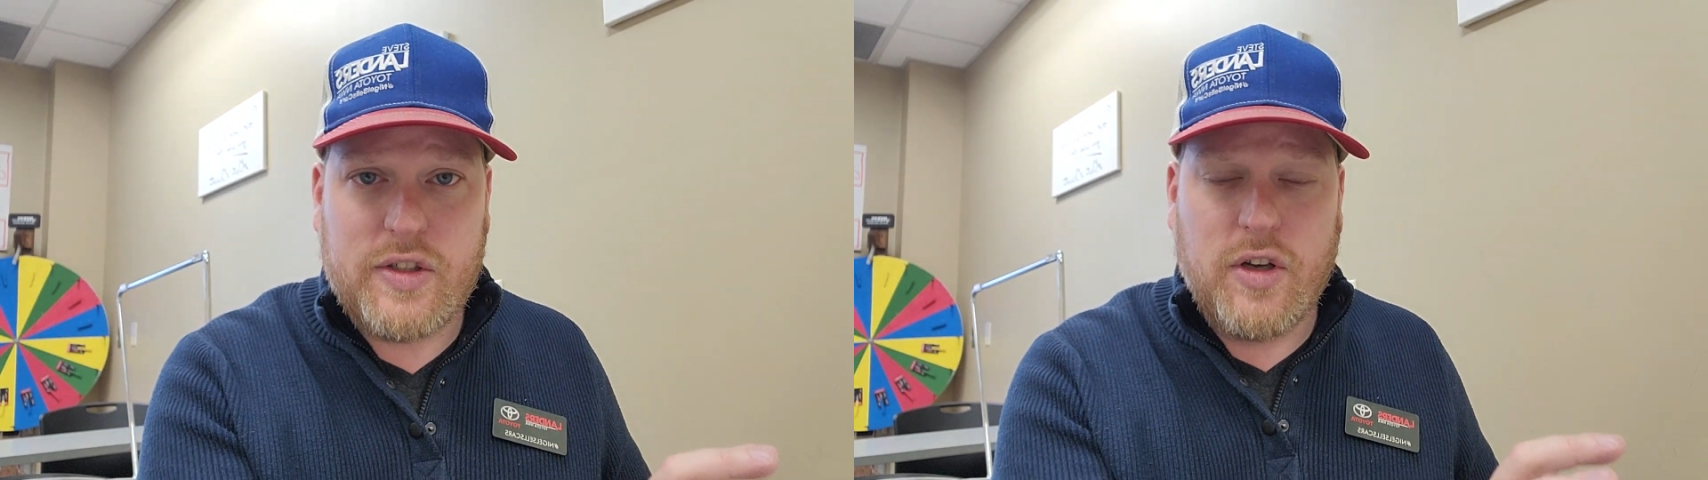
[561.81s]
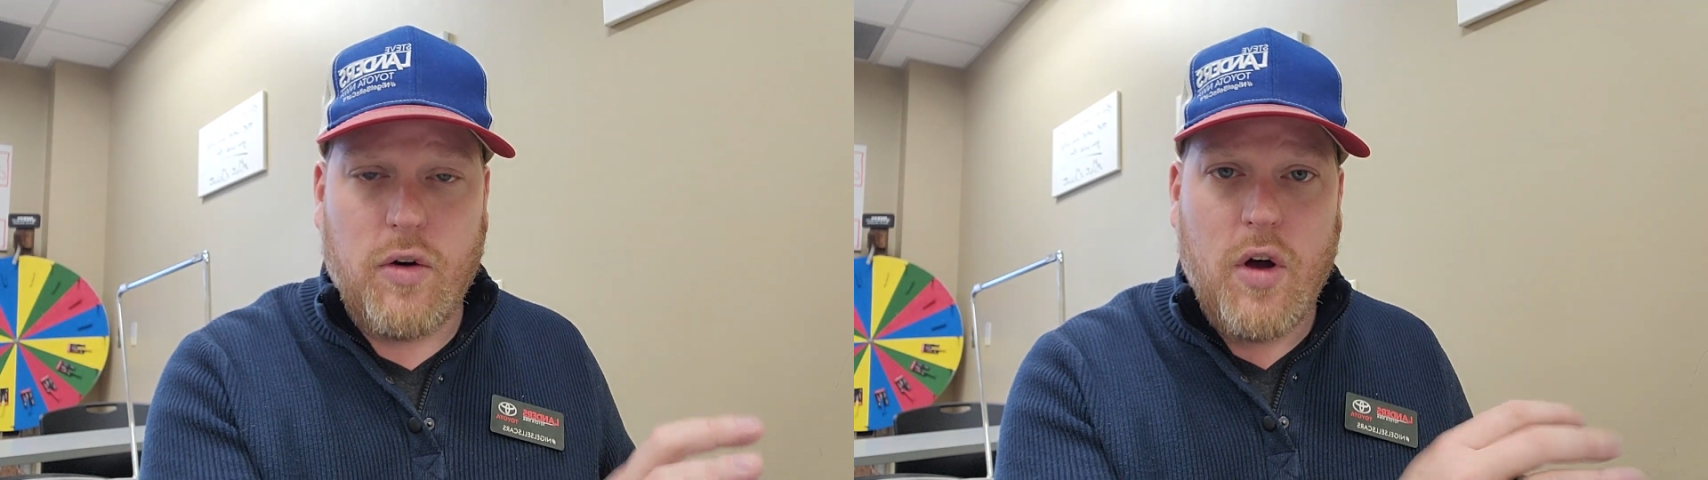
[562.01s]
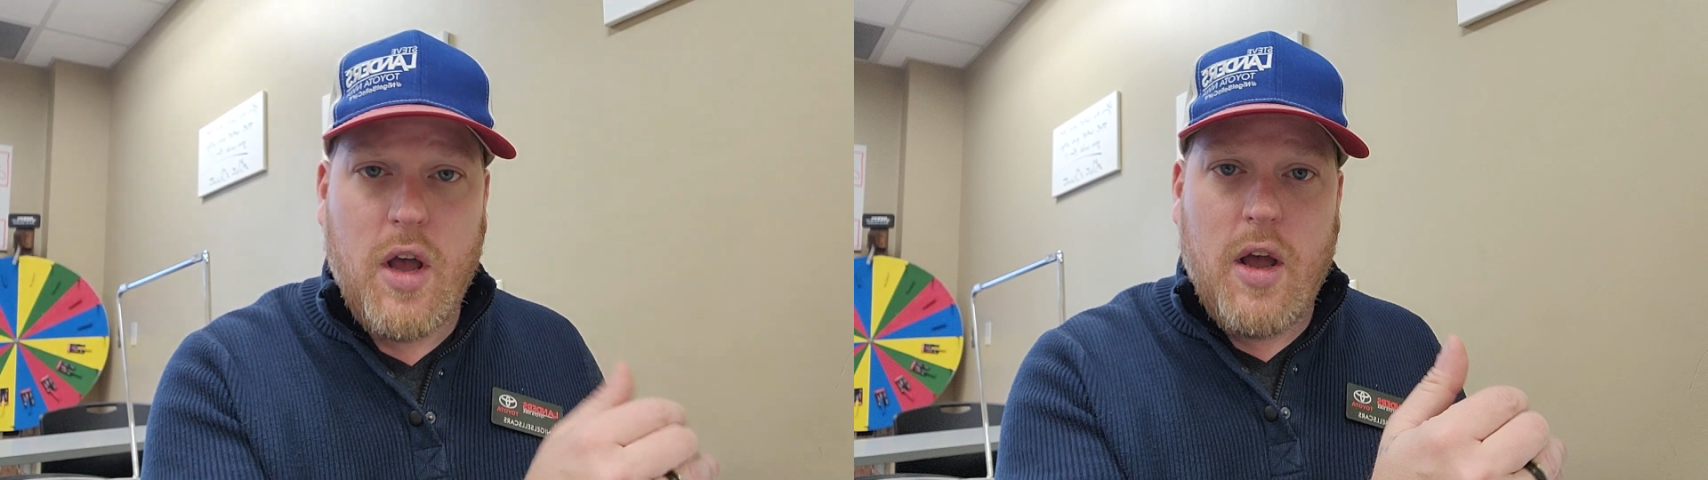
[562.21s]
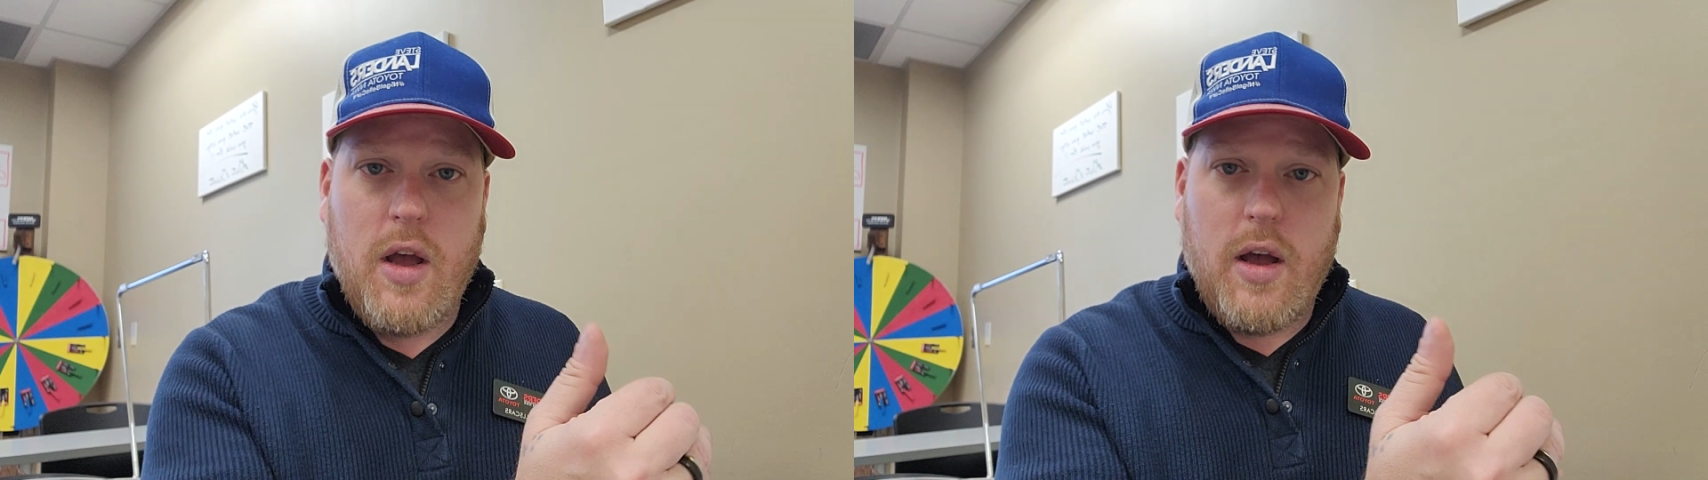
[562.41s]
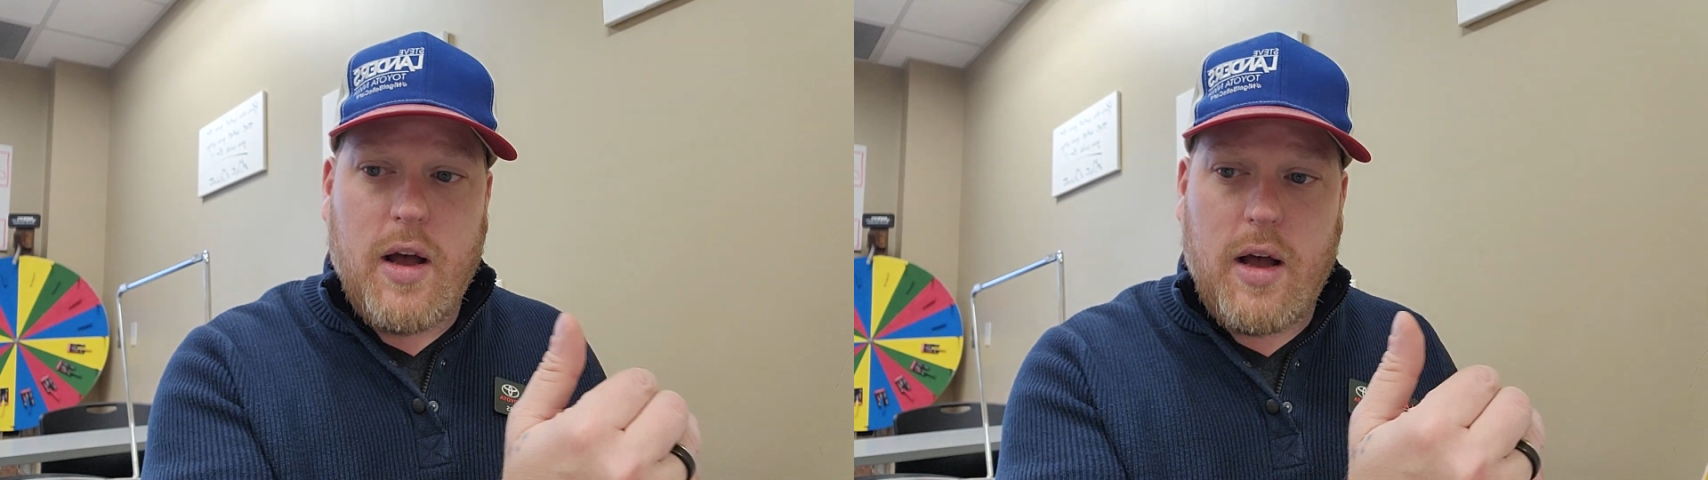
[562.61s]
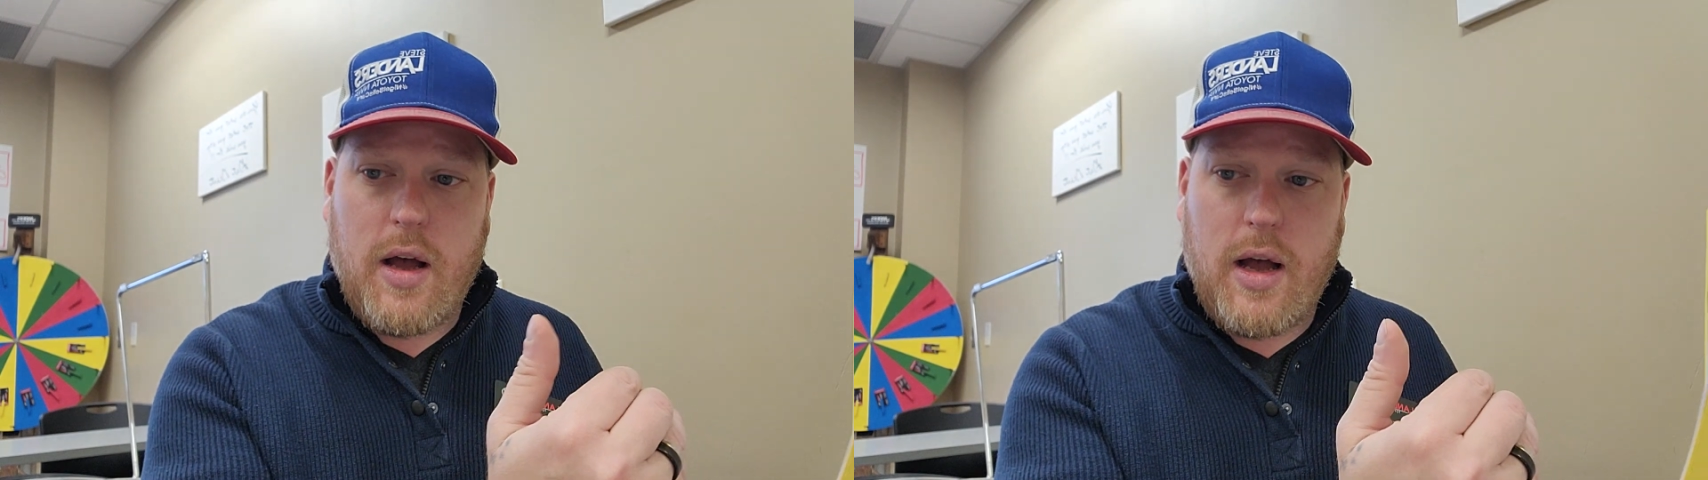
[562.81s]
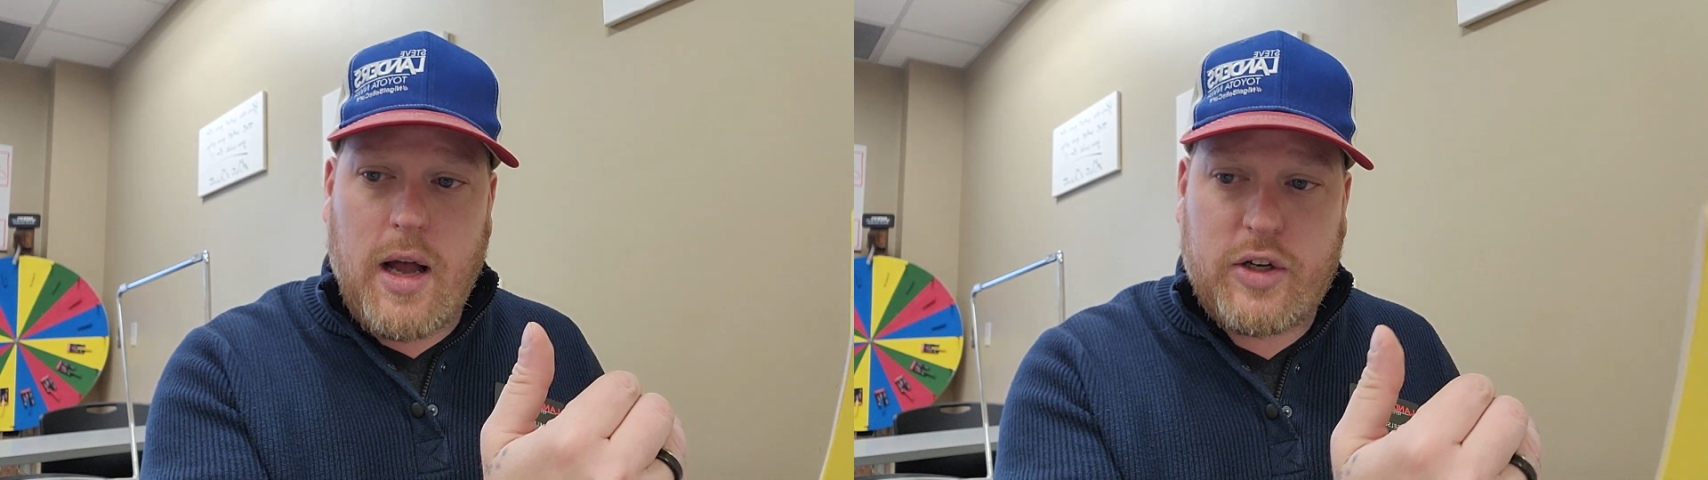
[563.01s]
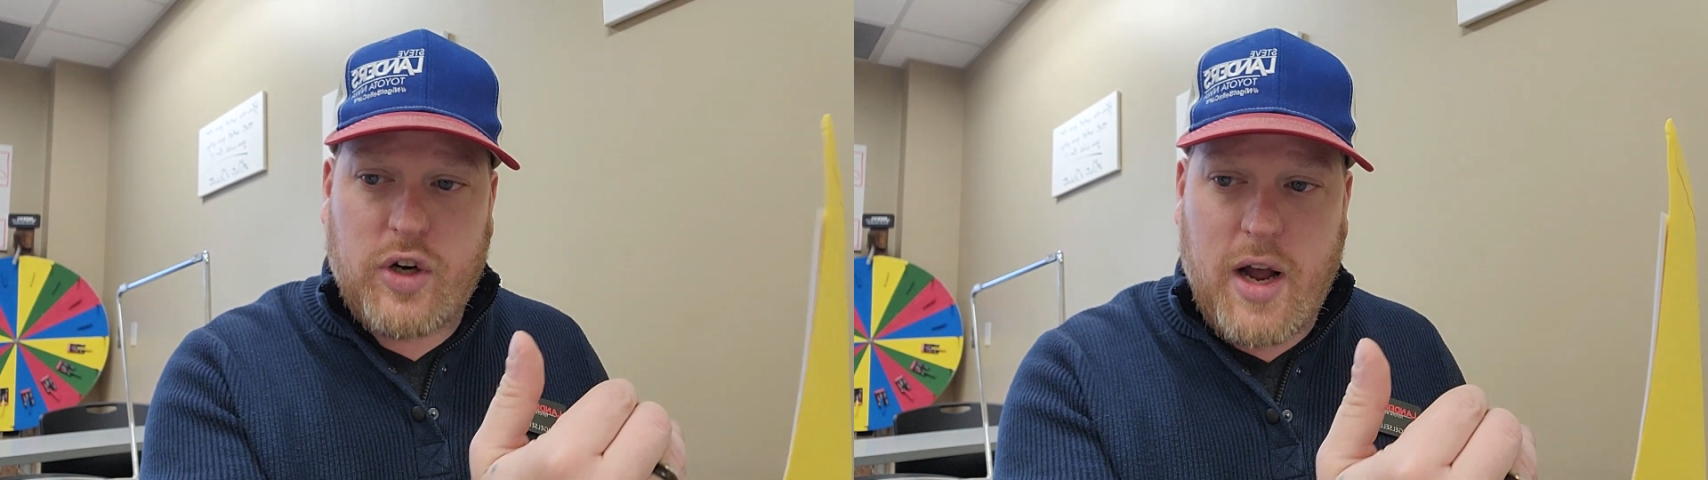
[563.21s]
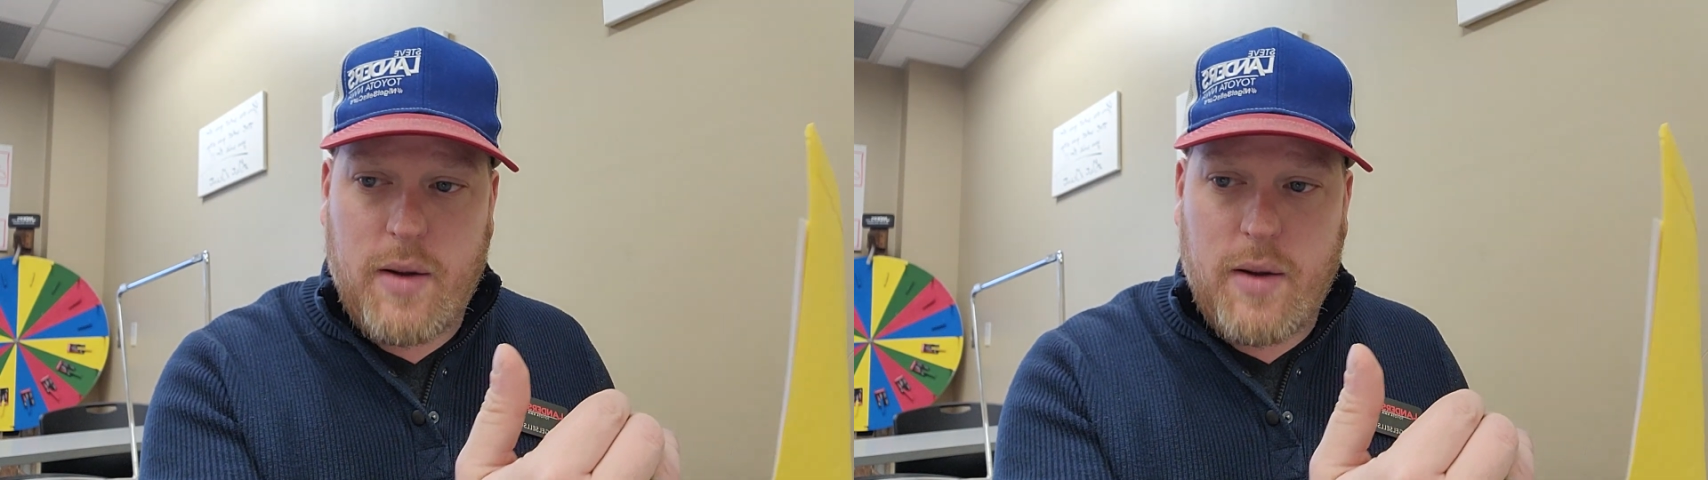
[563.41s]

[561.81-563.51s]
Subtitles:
So I try